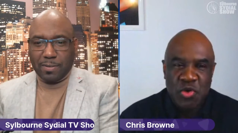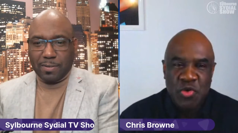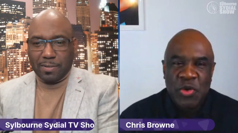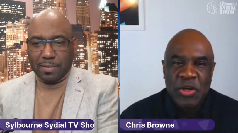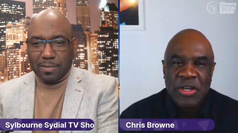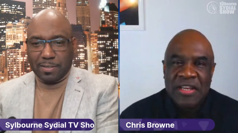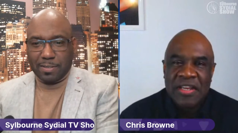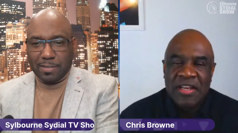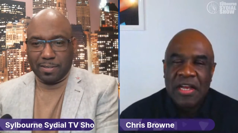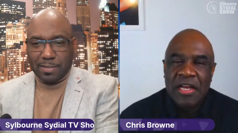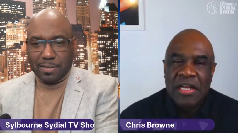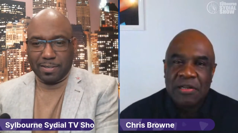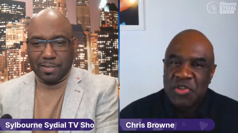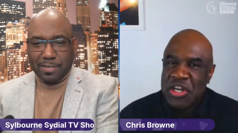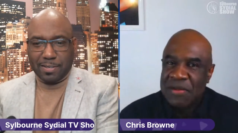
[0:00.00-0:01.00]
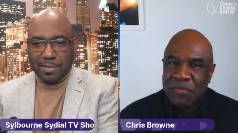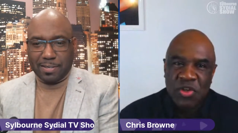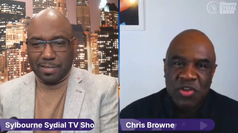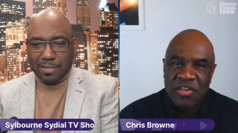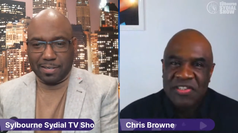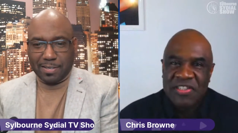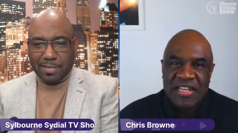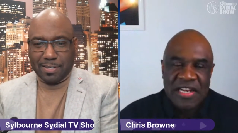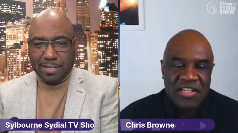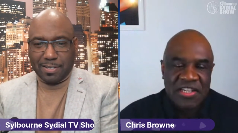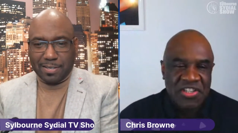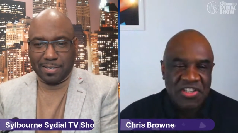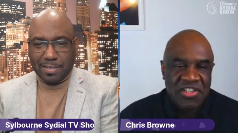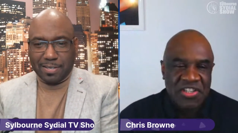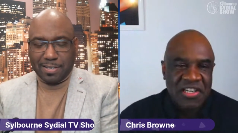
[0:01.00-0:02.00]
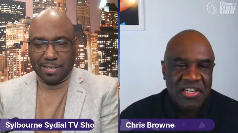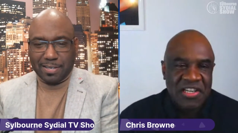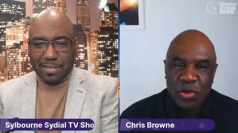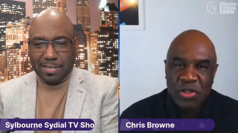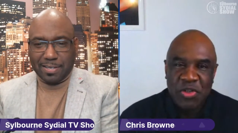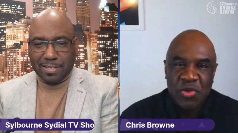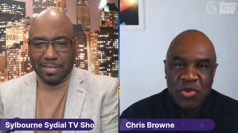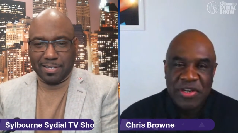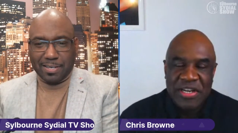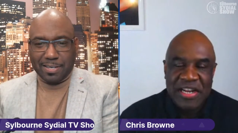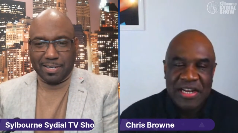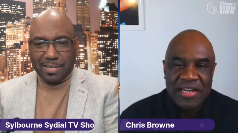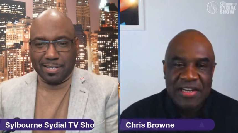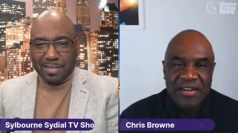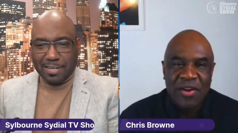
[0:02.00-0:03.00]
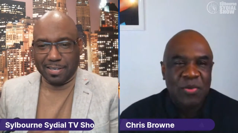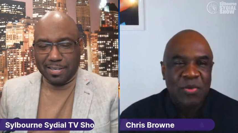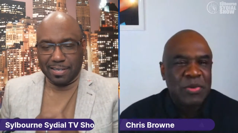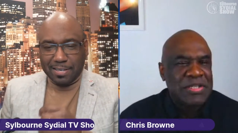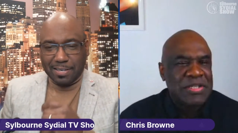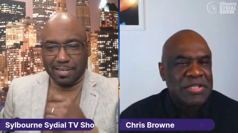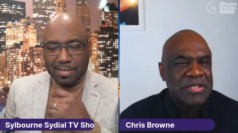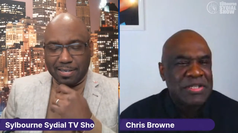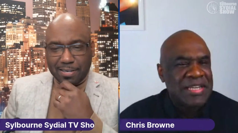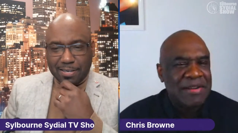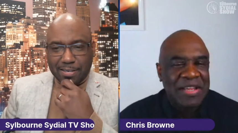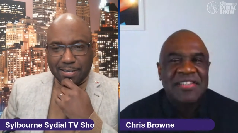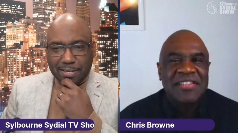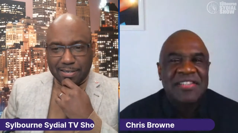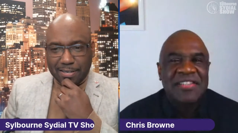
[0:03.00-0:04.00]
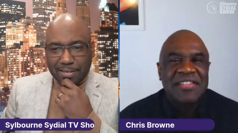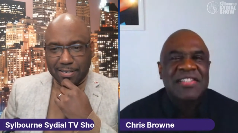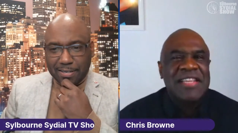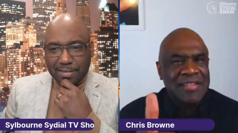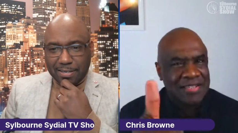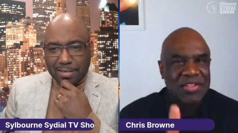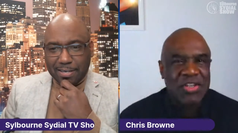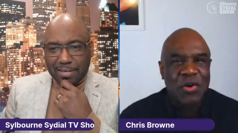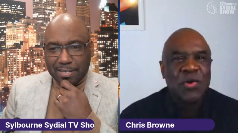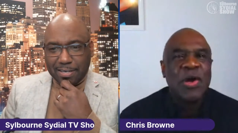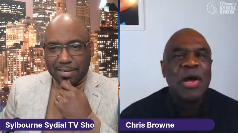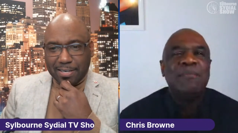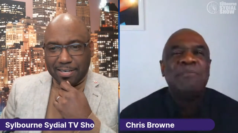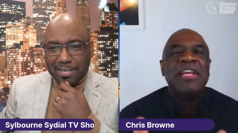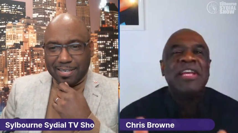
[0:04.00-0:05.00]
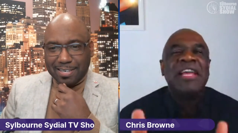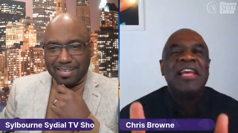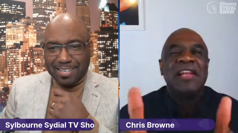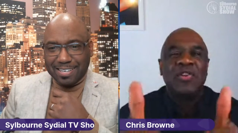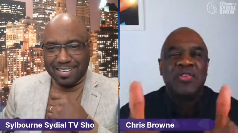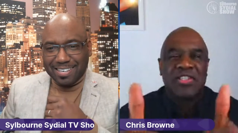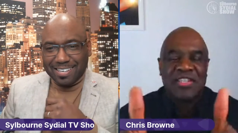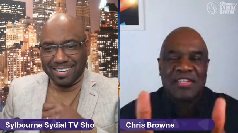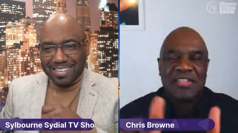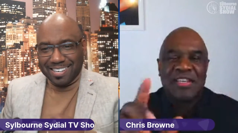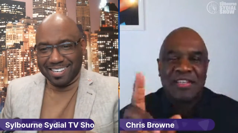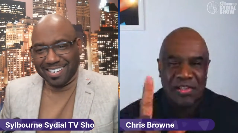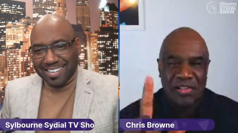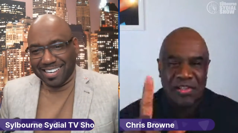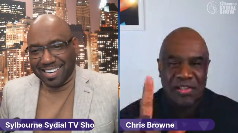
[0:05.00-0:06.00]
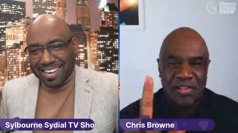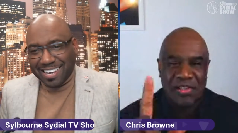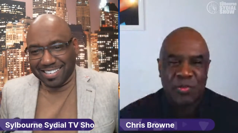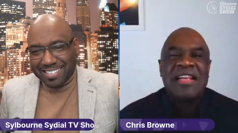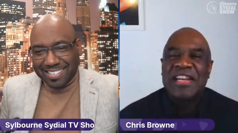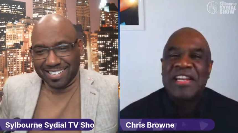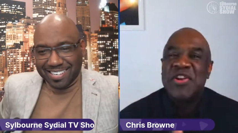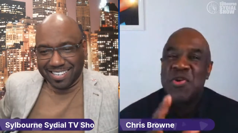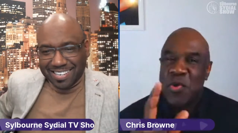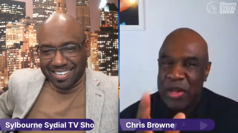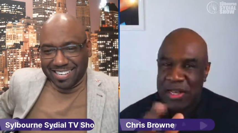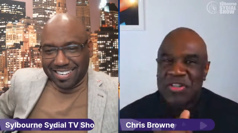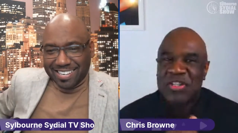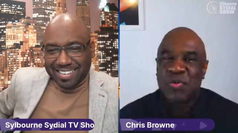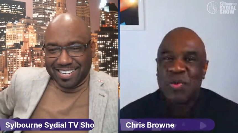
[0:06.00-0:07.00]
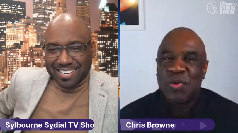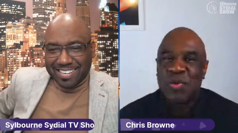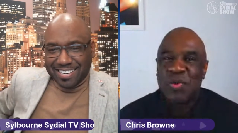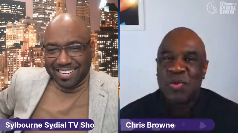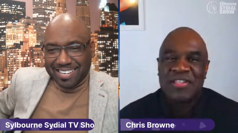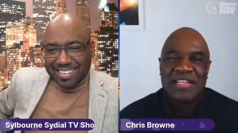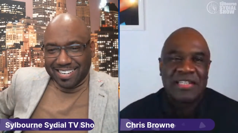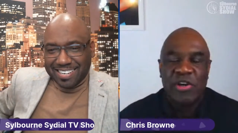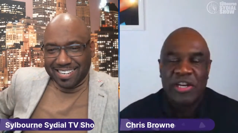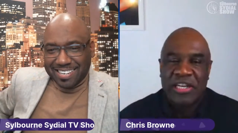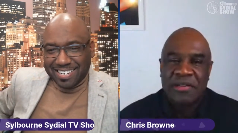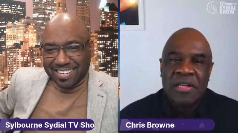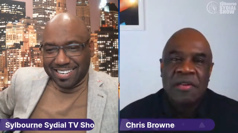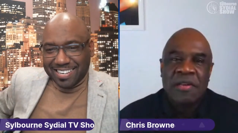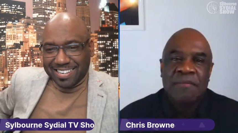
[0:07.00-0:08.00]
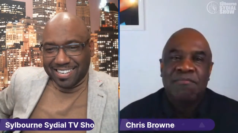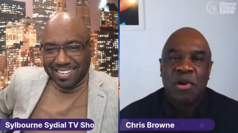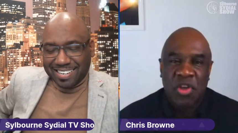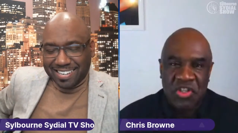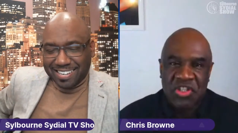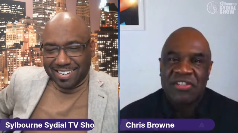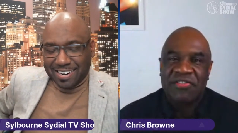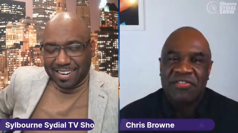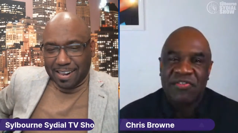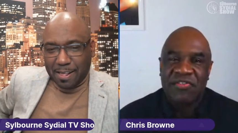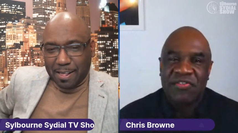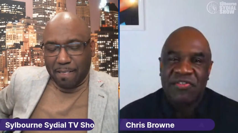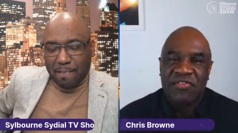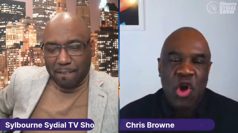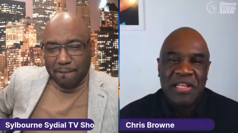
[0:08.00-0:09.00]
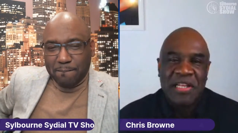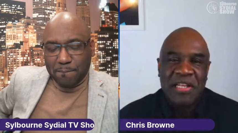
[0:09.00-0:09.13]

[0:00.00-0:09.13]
Speaker 1: jumped on and said that she liked what you're doing. And what's her name again? Stacy. So a big hello to Stacy as well, and who else yeah. as well sent some really positive comments. You know, you know, be